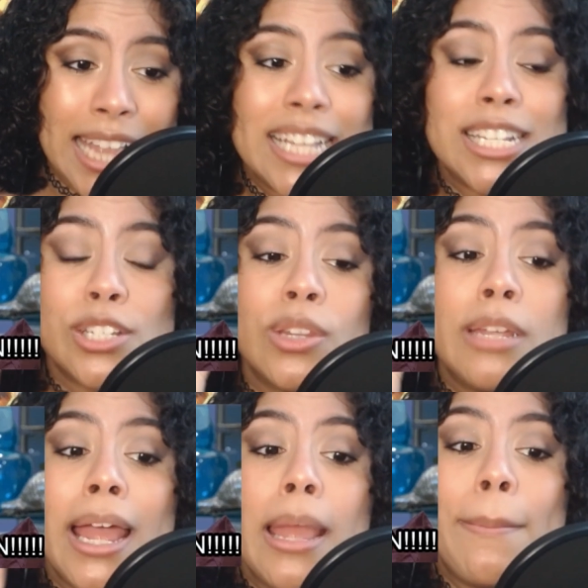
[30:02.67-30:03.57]
this is only
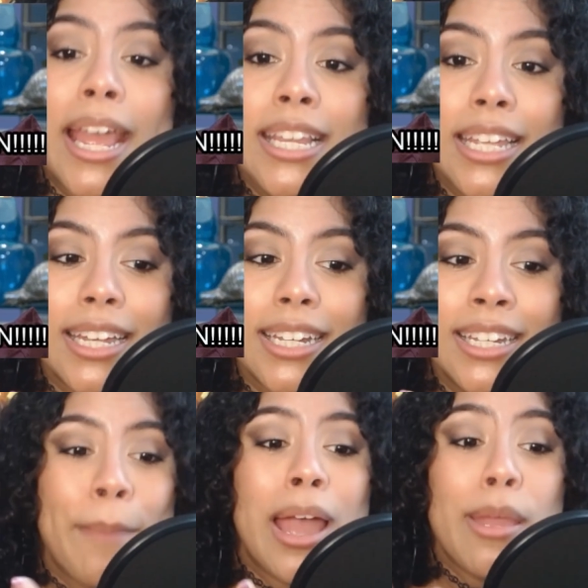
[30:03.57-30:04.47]
my opinion.
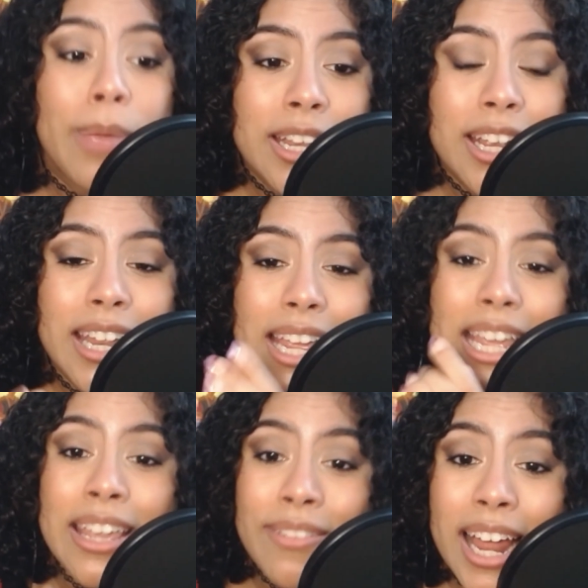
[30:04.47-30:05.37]
My opinion,
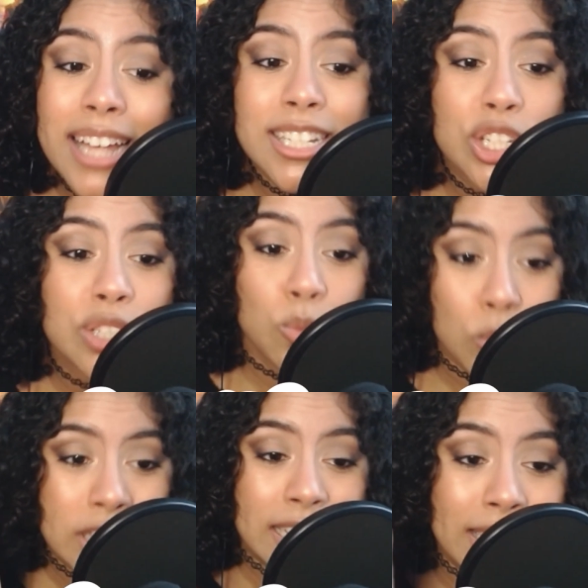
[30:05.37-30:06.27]
even as a
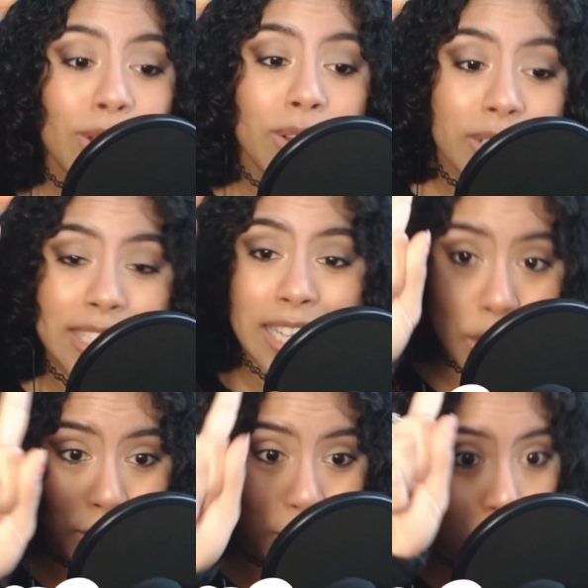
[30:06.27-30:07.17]

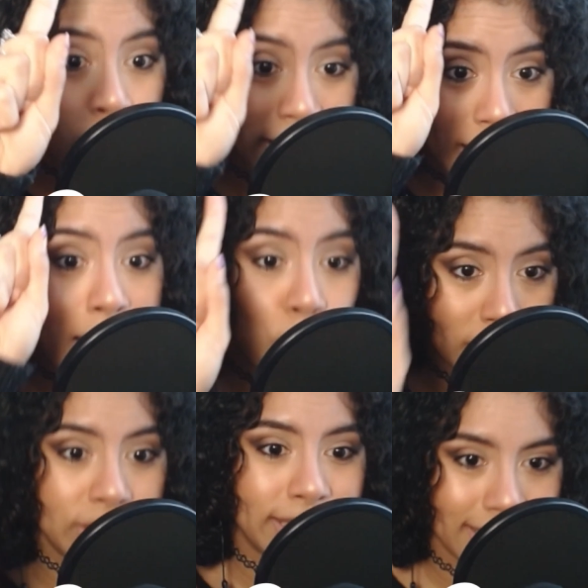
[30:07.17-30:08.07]
singular one, I am
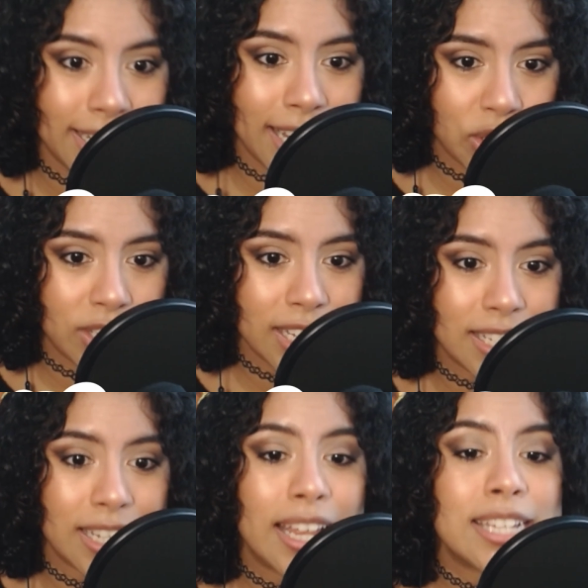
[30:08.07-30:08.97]
one Cherokee Nation
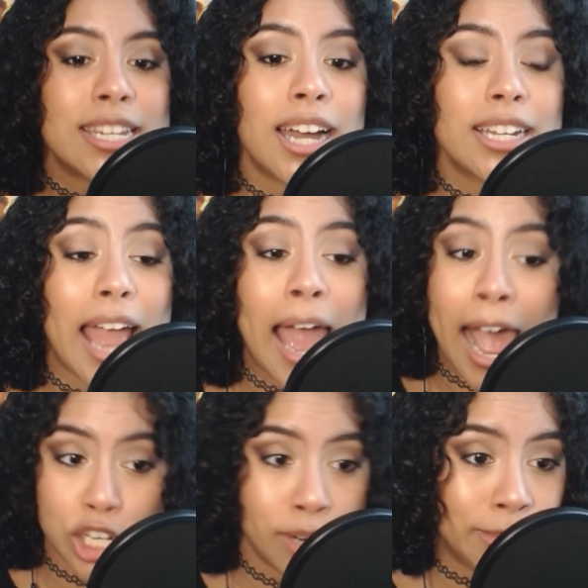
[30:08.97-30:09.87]
citizen, is not
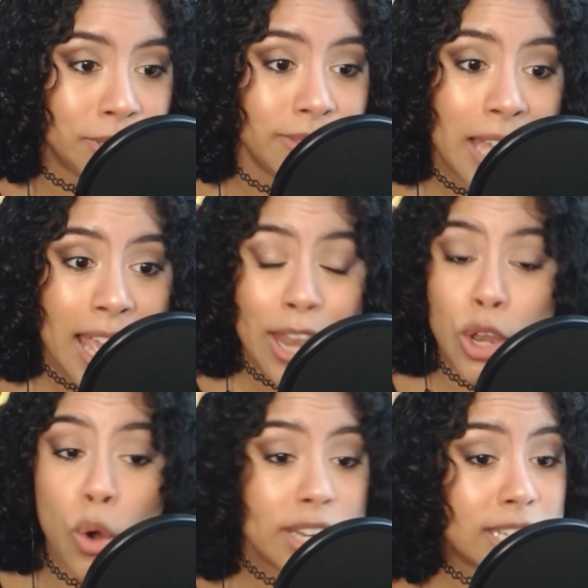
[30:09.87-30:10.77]
actionable,
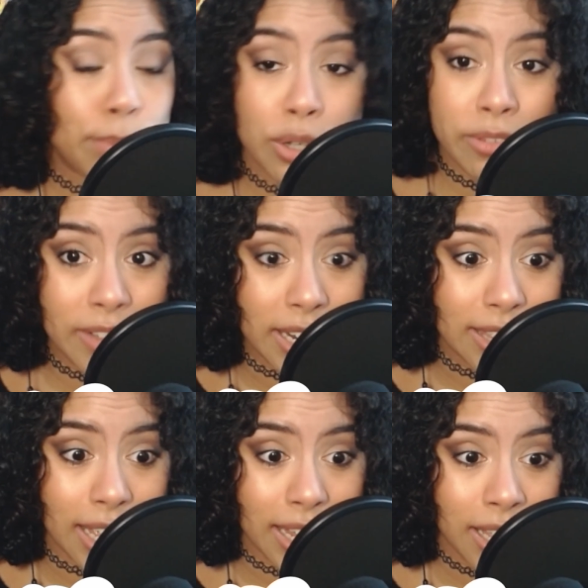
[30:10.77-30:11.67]
nor is it proof of
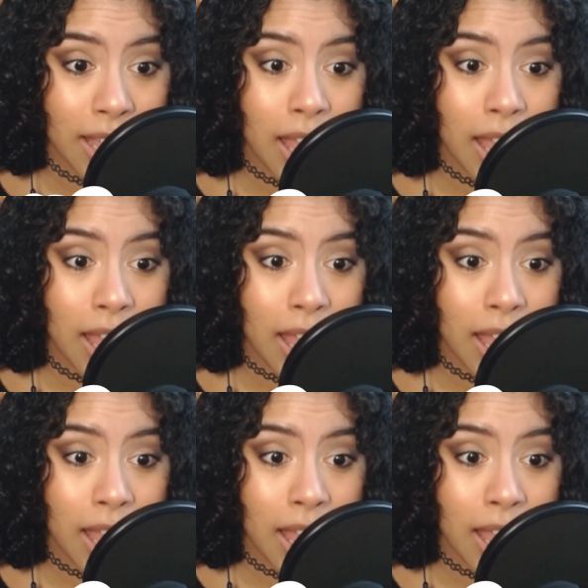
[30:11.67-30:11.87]
anything.